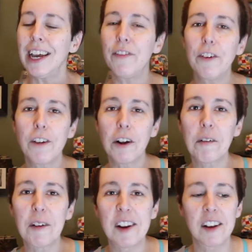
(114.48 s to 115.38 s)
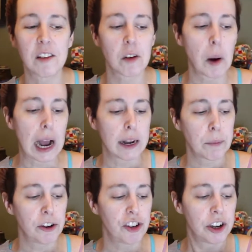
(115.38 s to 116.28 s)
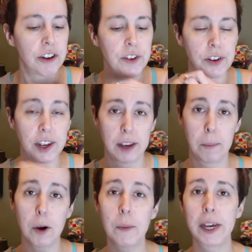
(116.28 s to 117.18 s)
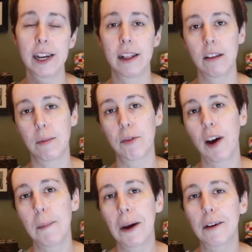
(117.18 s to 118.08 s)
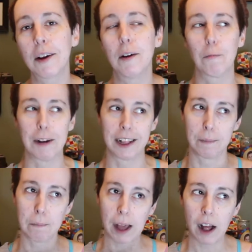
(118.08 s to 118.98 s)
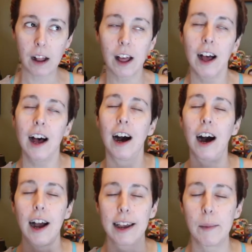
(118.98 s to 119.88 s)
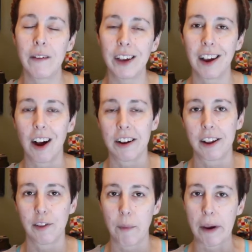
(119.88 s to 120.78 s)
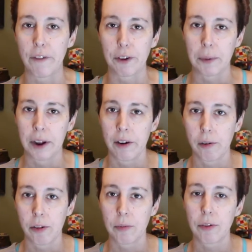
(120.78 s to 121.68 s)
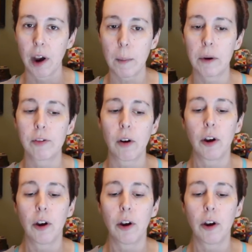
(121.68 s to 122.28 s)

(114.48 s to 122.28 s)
If you've not already done so, I'd appreciate it if you'd take a moment, hit the subscribe button, and ring the bell. I am having a contest for my first 100 subscribers.